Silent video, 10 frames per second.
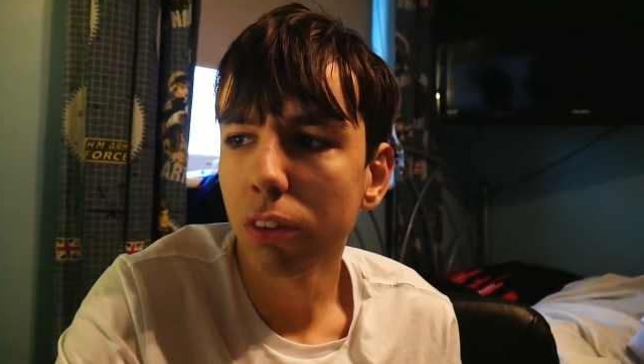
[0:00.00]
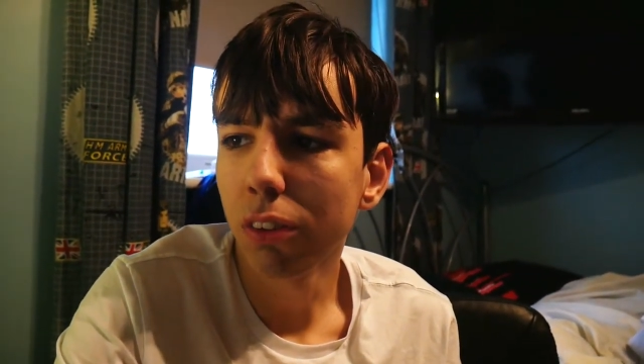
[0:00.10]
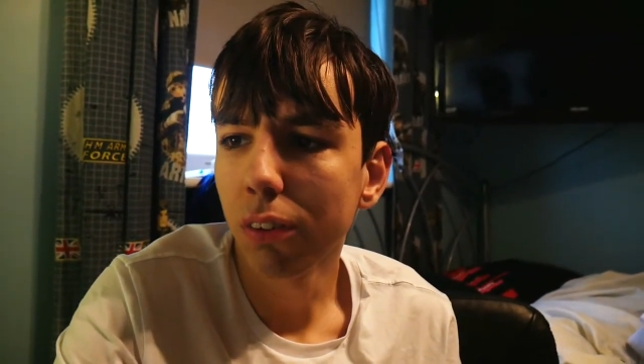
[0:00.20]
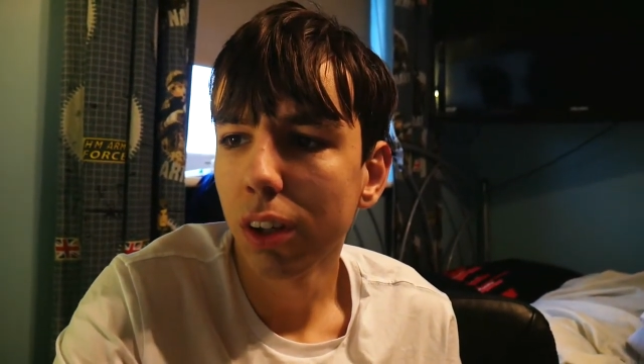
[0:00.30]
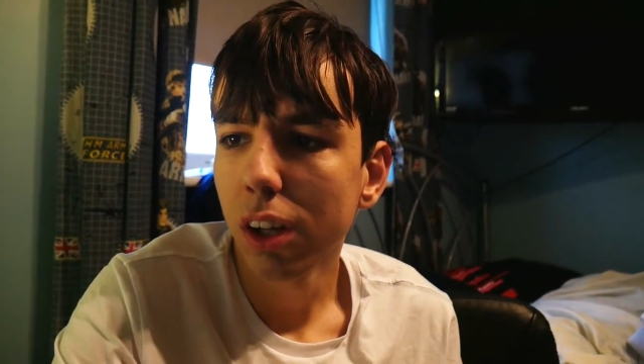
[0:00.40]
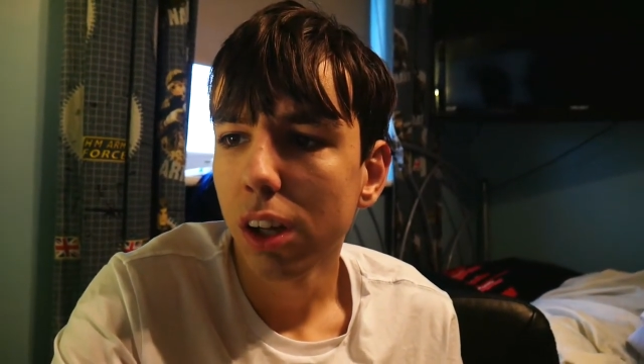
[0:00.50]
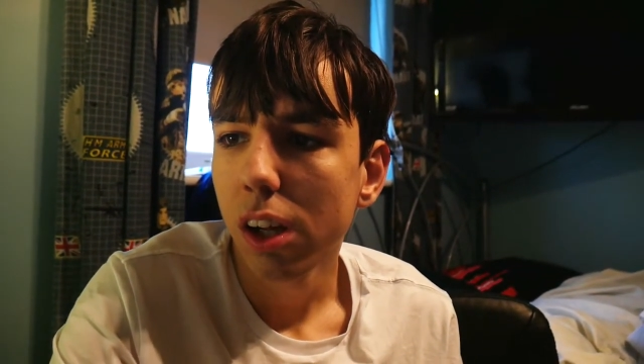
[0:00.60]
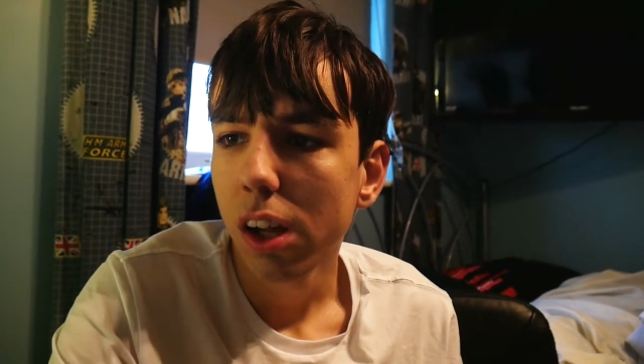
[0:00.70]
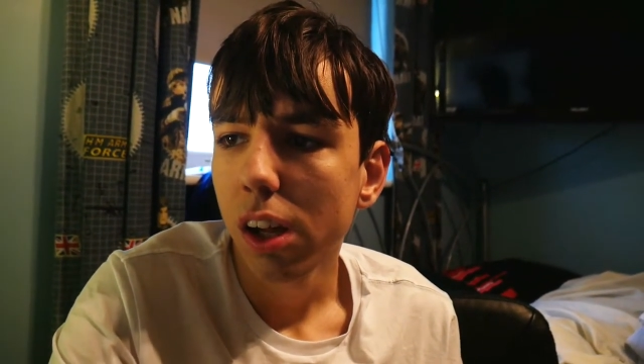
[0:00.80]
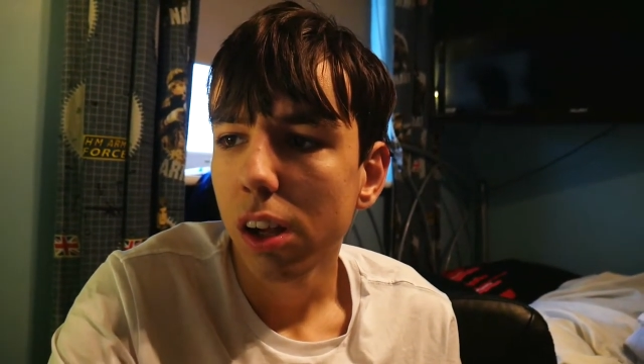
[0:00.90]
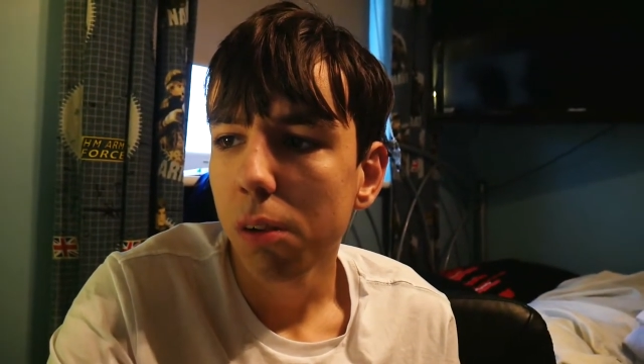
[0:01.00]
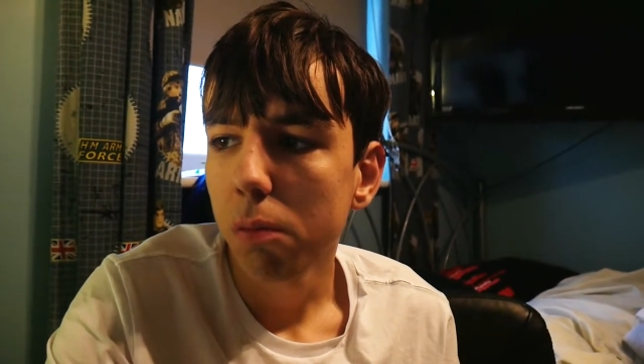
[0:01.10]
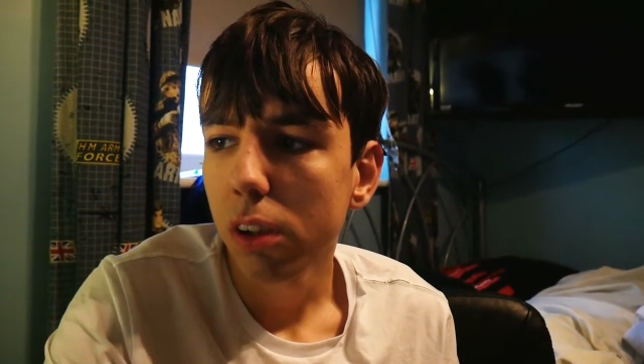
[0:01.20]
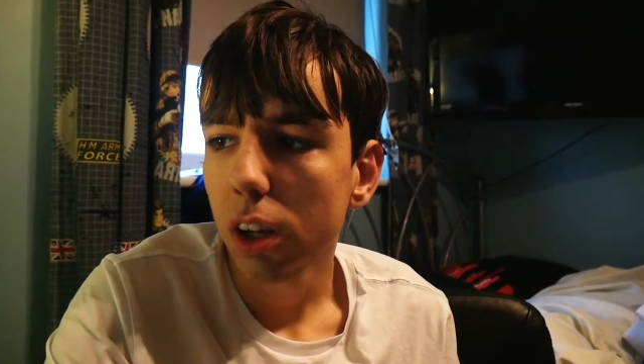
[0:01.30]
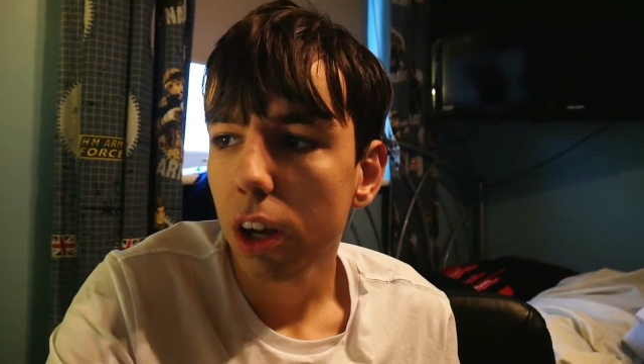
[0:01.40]
So um,
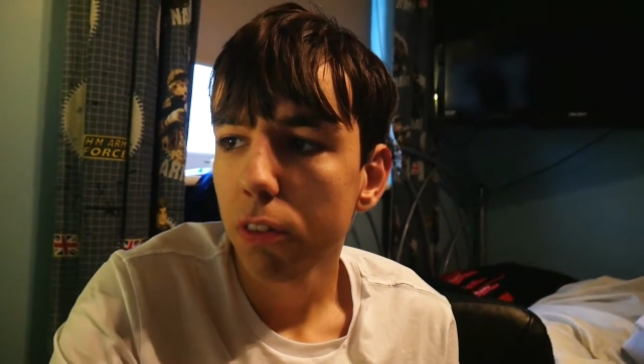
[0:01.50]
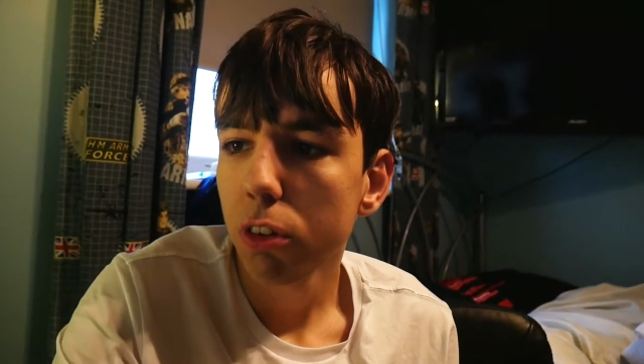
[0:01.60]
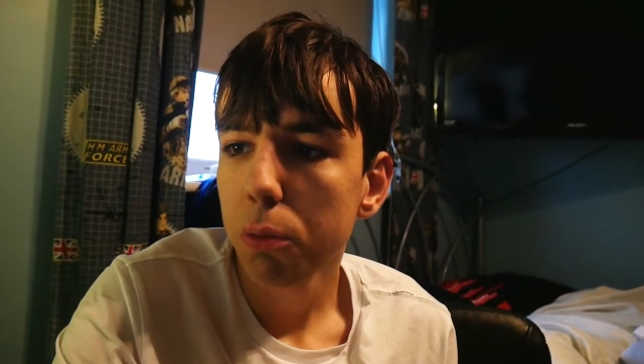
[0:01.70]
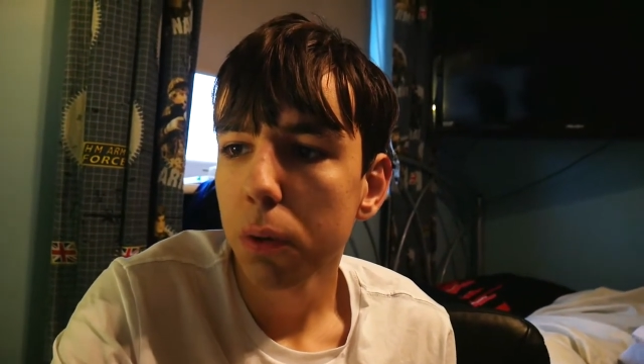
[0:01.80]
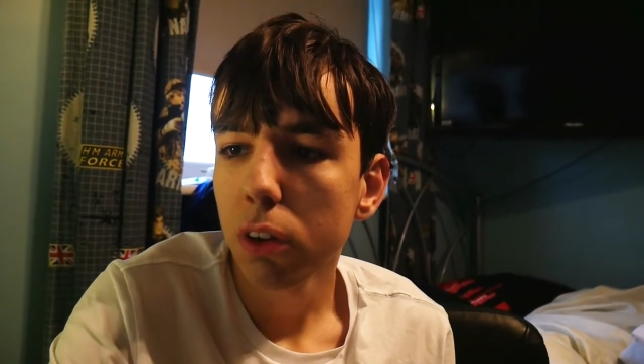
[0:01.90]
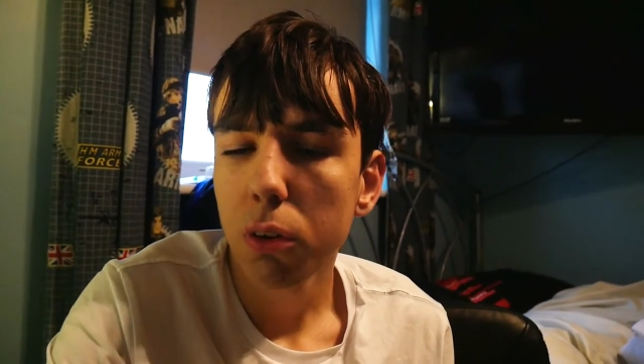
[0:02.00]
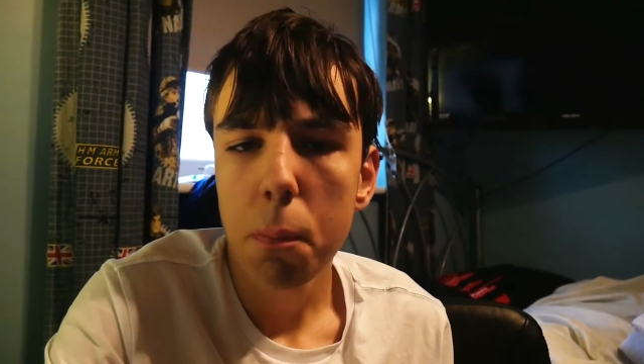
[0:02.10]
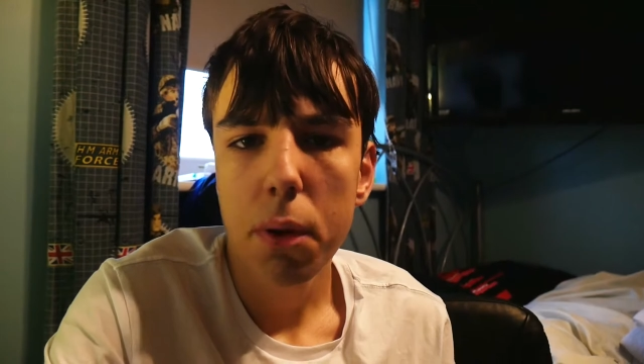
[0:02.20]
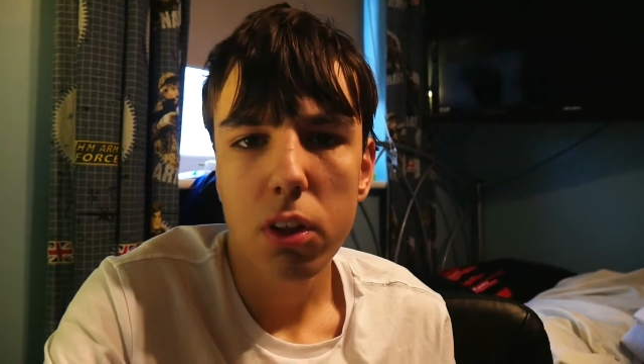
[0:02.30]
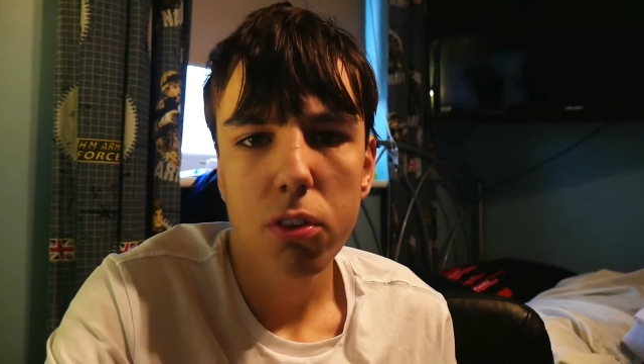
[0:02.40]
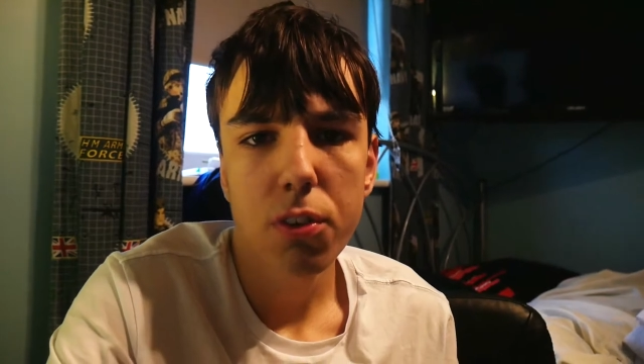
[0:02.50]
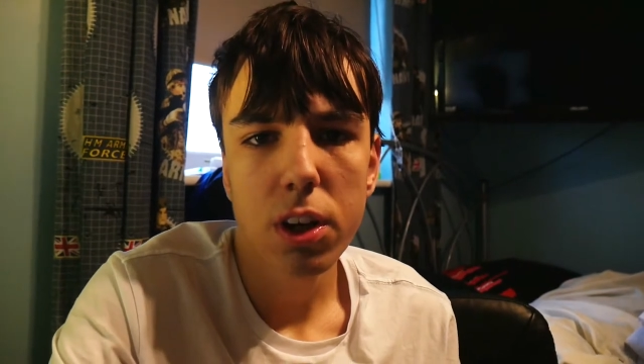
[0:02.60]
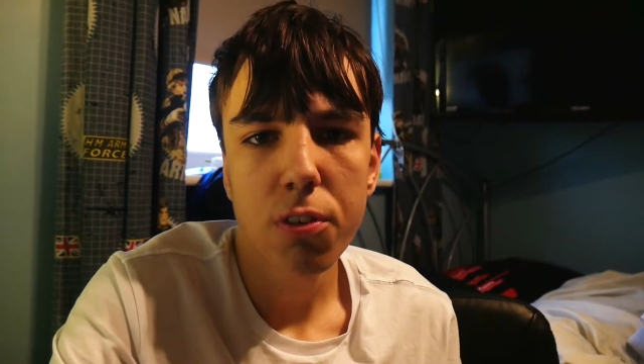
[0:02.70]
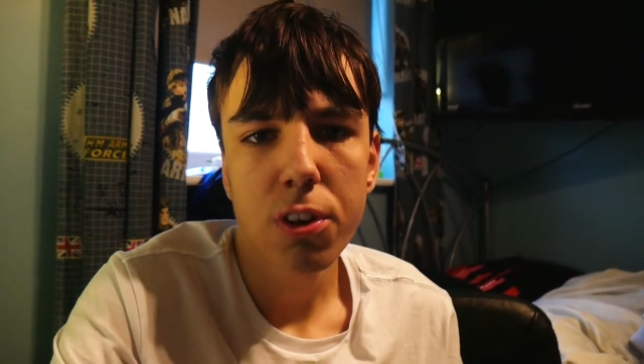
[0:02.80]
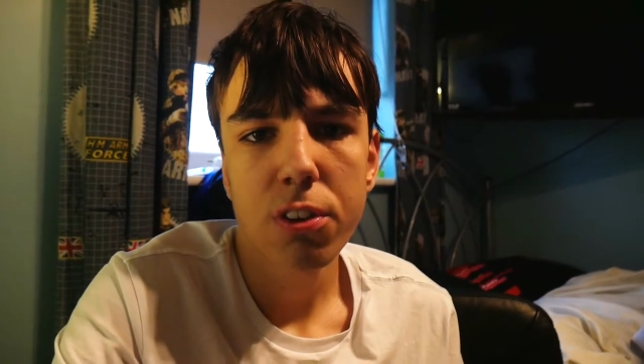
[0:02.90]
I've just been doing bits of it
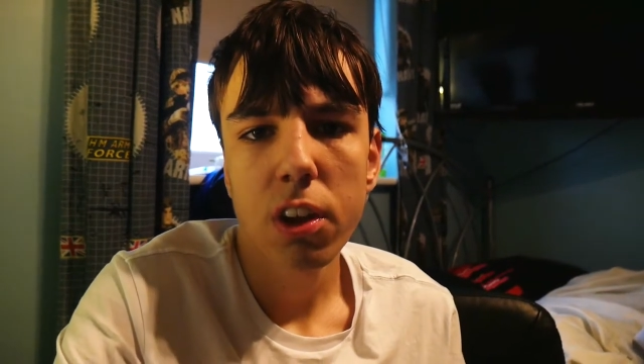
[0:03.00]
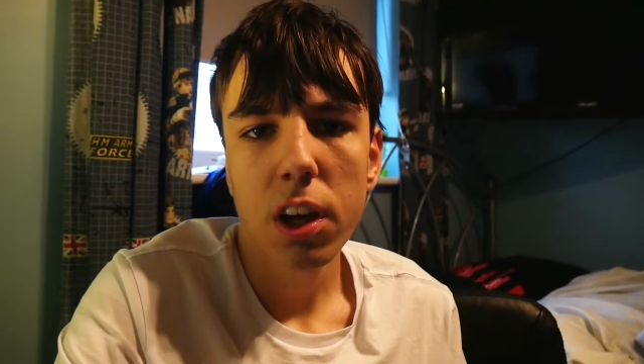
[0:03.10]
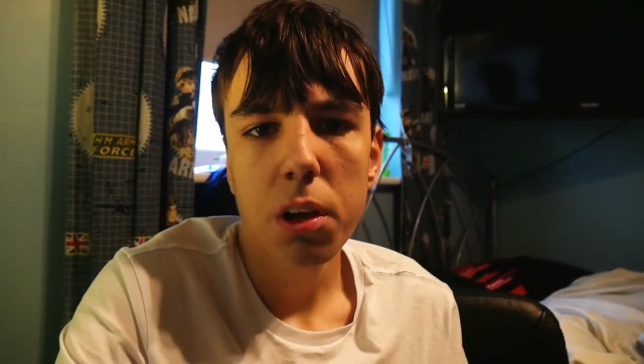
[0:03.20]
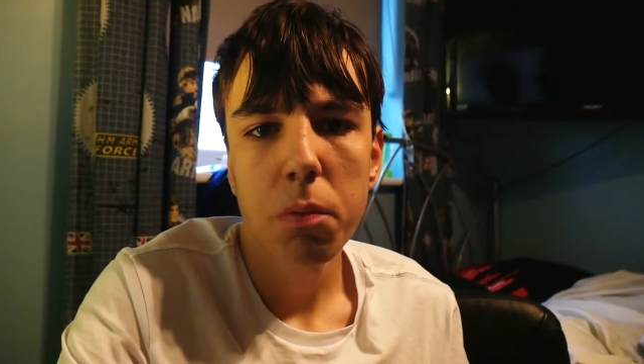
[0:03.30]
at a time.